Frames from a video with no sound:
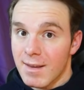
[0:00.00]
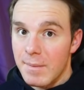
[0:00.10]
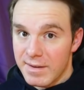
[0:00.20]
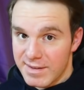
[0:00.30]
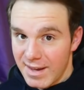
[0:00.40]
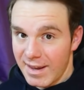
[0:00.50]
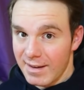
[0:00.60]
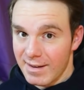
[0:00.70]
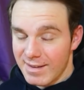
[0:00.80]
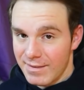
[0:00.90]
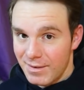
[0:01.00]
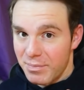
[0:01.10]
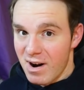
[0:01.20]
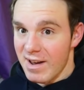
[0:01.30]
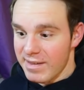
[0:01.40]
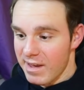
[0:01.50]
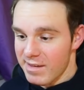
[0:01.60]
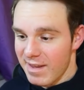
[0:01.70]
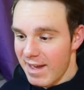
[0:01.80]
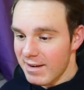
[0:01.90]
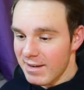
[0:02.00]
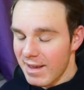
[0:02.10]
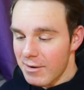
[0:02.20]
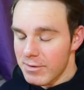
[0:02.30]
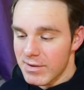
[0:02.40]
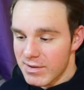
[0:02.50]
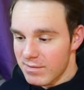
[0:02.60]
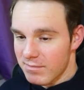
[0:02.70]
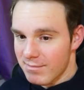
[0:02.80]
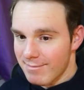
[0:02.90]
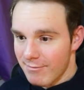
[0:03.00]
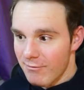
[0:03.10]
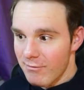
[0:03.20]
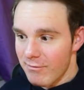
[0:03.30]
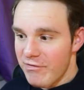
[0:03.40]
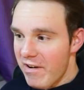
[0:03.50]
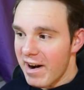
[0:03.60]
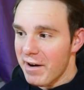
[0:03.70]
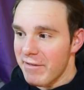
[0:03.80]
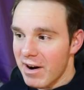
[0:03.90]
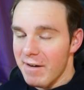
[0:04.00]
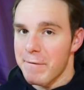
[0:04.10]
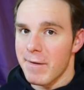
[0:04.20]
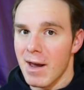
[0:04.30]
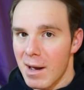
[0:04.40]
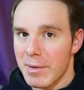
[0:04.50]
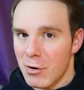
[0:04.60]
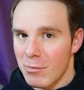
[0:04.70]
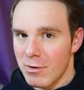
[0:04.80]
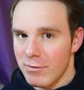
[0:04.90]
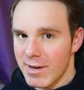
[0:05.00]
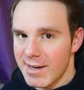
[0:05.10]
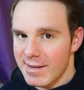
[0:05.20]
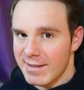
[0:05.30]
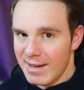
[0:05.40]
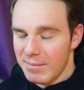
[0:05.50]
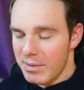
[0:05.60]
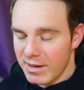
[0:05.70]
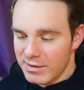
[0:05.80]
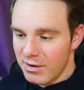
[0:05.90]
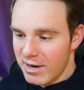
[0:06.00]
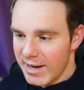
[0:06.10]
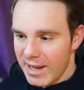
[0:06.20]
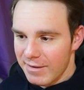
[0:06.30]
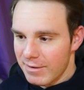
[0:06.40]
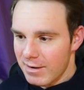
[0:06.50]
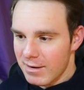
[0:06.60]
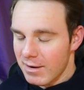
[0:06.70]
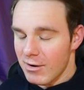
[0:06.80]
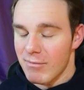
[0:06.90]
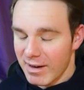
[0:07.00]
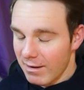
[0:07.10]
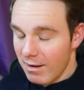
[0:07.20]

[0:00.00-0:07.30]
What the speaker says: Give me a second, because I have to process that. That was very, very phenomenal movie. Disney and Pixar together. Oh my